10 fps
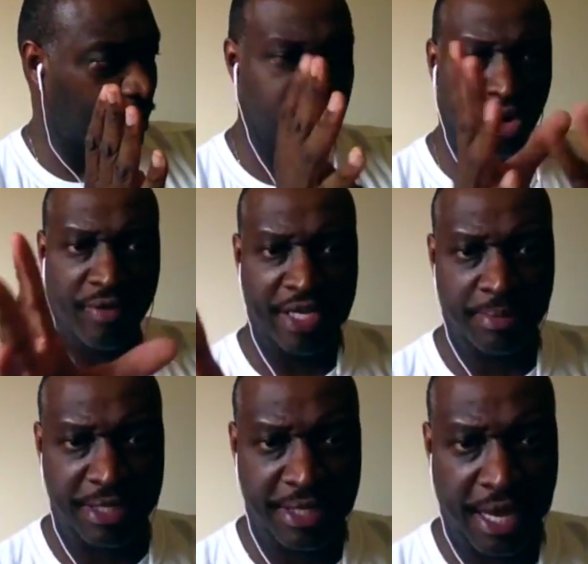Get your
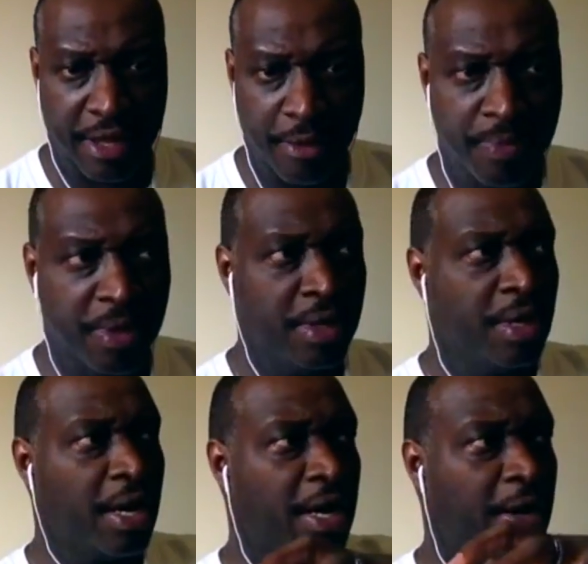resumes together.
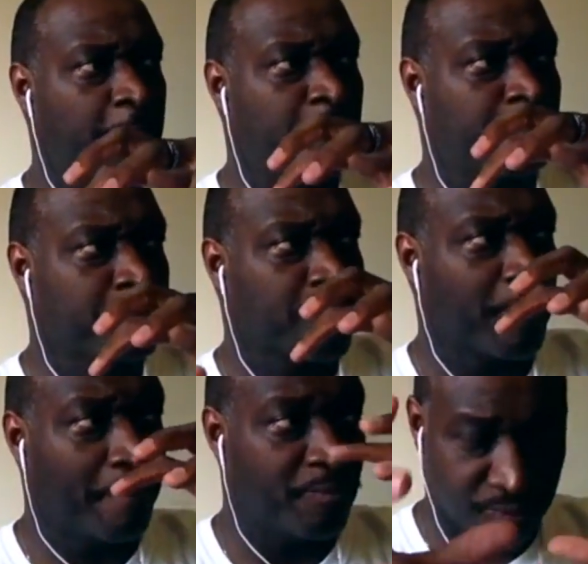Redo
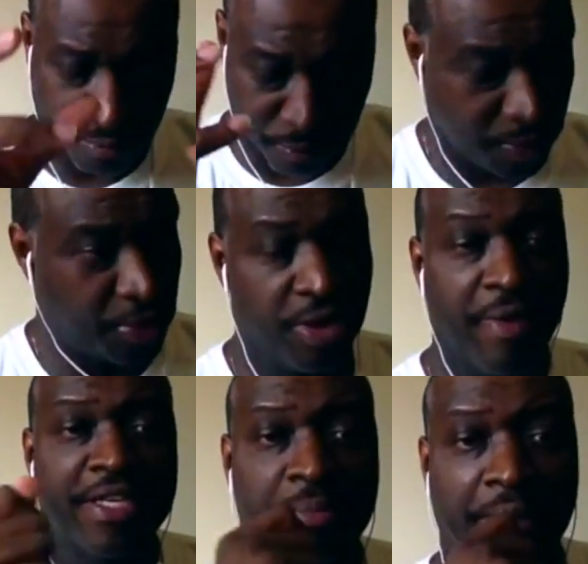your
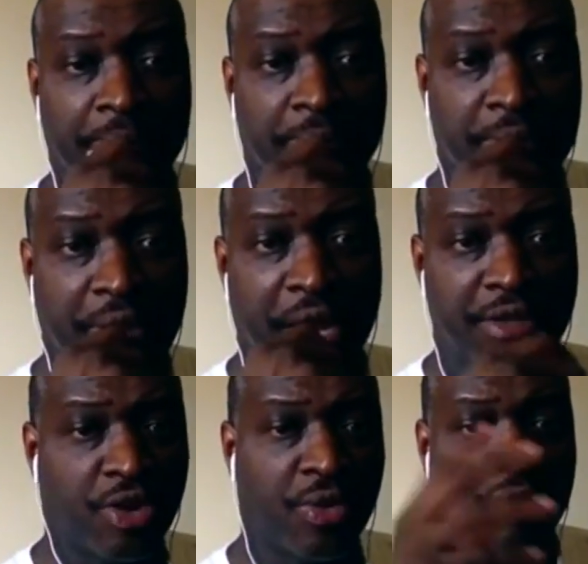resume. You're not
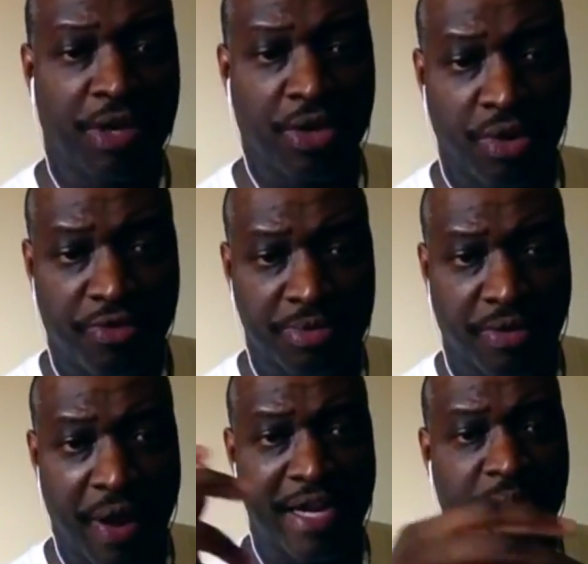totally redo it from
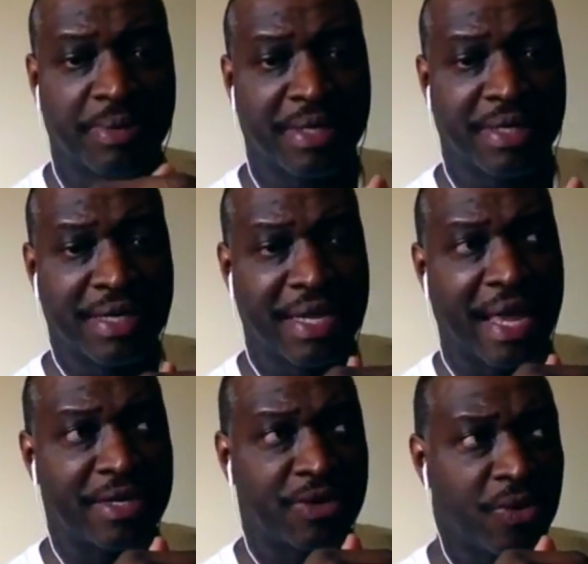scratch, but look
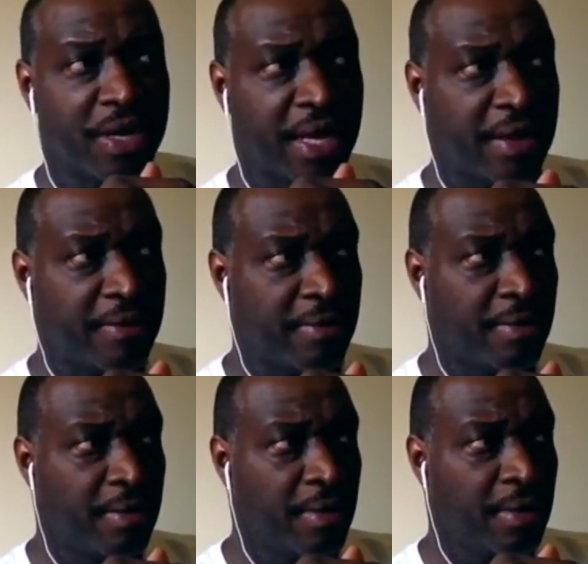at doing it.
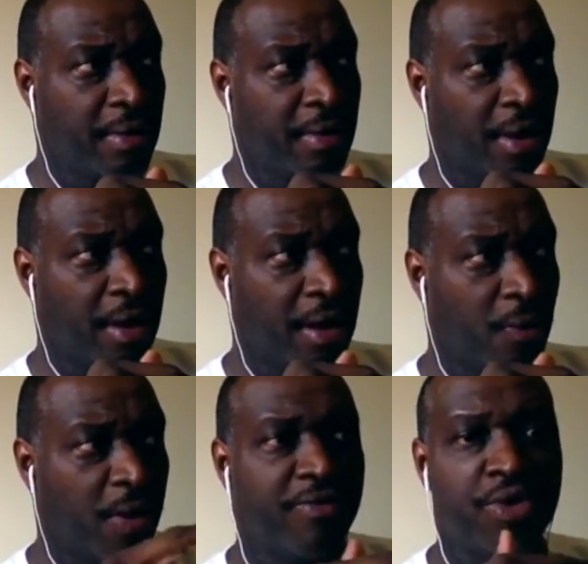
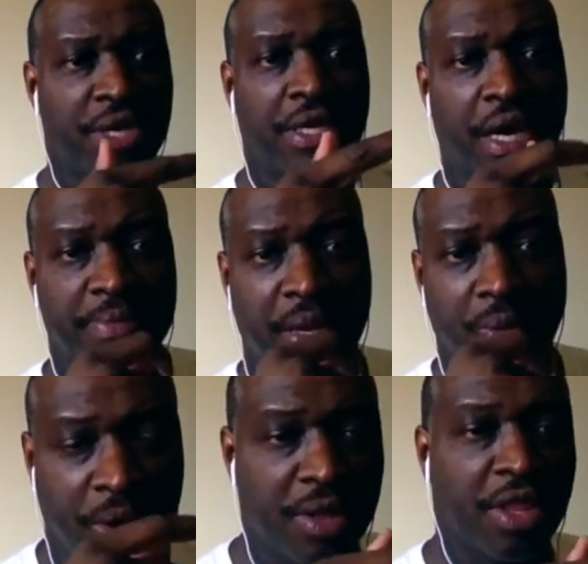What if you need to update?
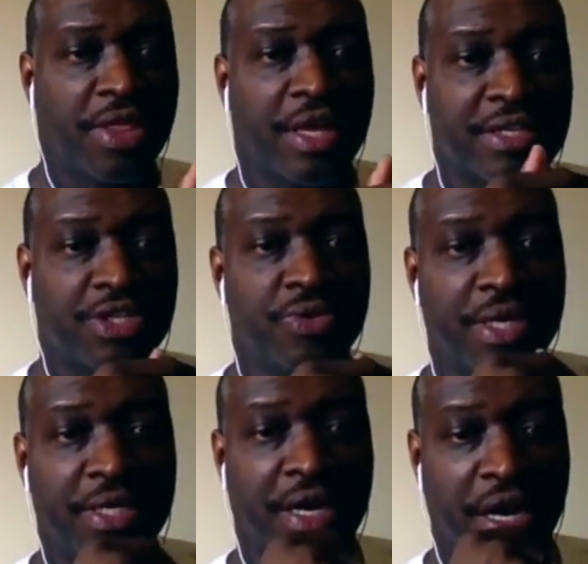What are the things that you
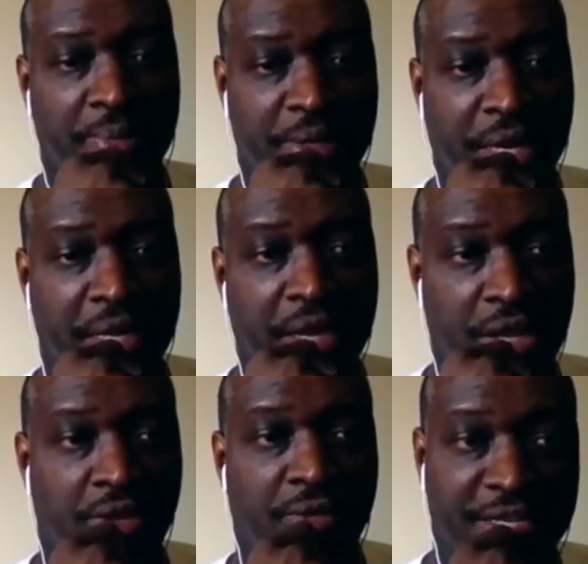need to update
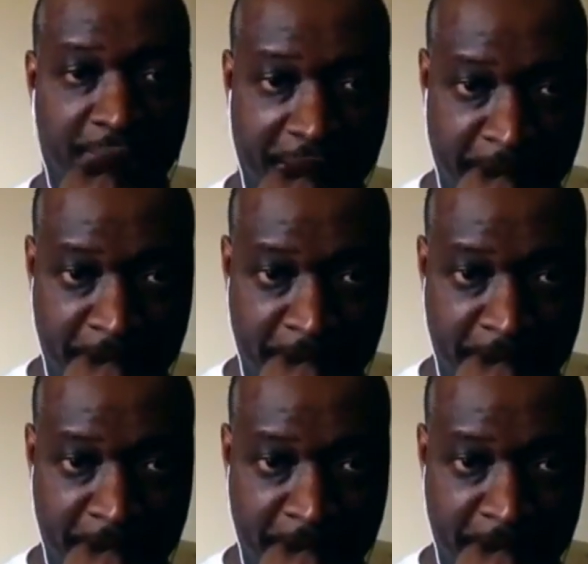in your resume?